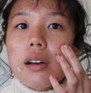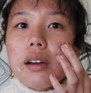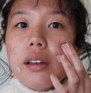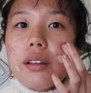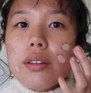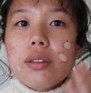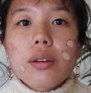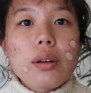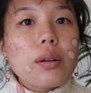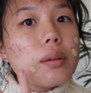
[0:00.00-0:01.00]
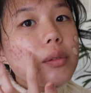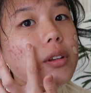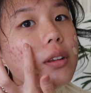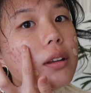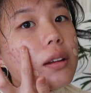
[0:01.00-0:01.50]
Alright, so I'm
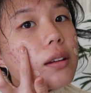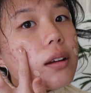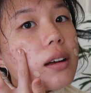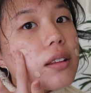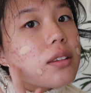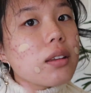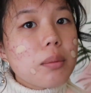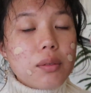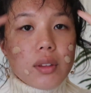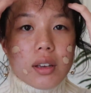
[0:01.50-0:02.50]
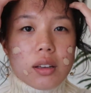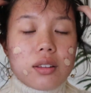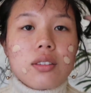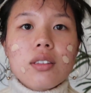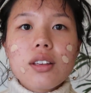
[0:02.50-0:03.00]
just gonna dot some of the
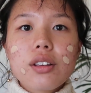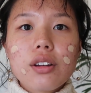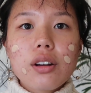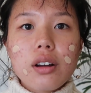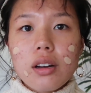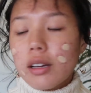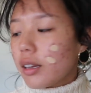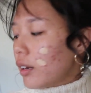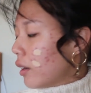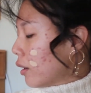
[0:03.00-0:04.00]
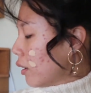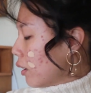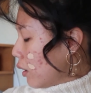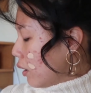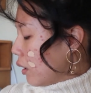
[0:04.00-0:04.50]
concealer on
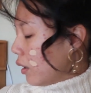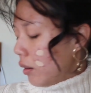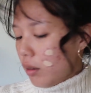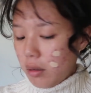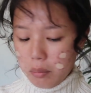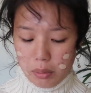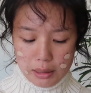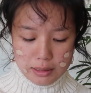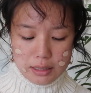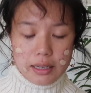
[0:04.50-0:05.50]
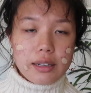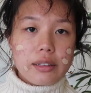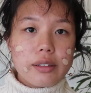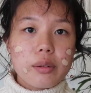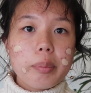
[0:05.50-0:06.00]
and blend it in
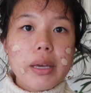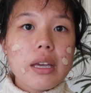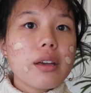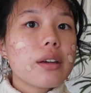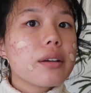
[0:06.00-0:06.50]
a little bit.